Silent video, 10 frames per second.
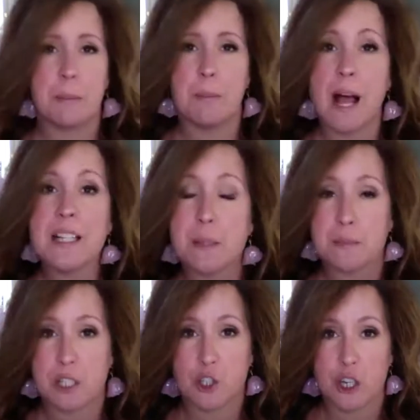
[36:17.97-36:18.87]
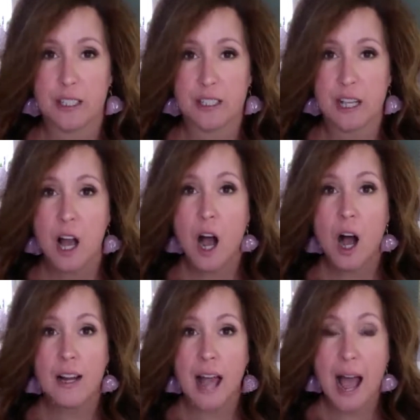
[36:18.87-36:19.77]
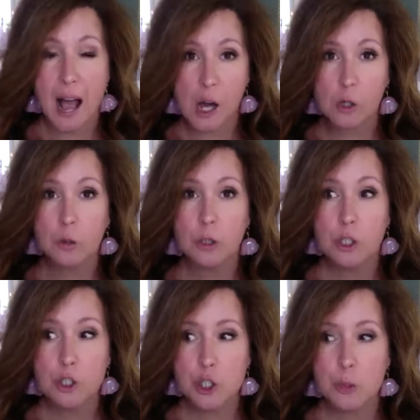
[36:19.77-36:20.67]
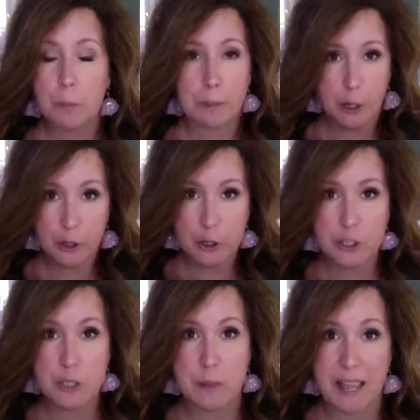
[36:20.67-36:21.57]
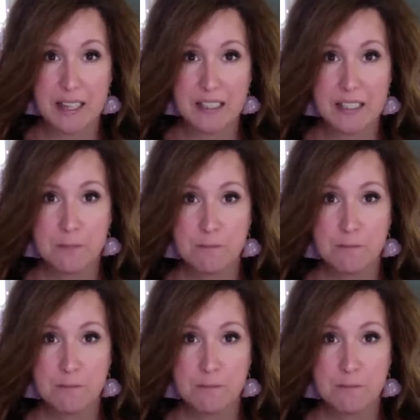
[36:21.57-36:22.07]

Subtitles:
my tips and tricks on how to prepare your space